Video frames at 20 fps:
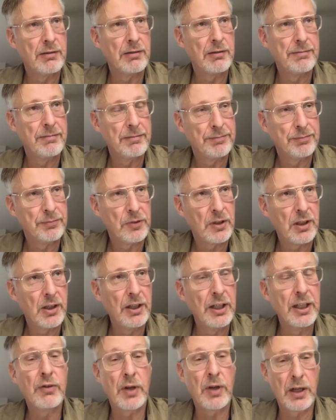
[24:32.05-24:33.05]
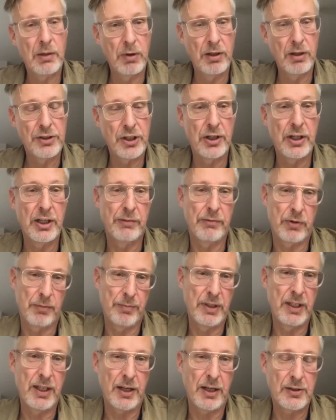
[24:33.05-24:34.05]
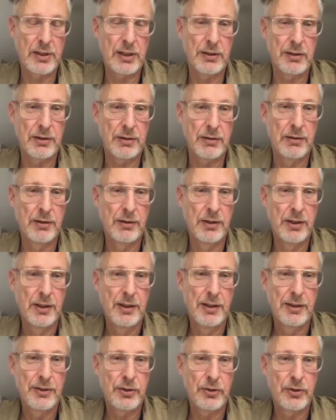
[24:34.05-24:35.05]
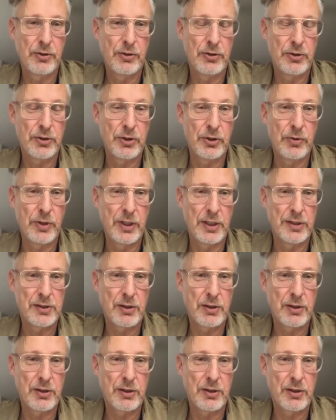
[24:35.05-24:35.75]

an incredible journey for me actually to to to do this.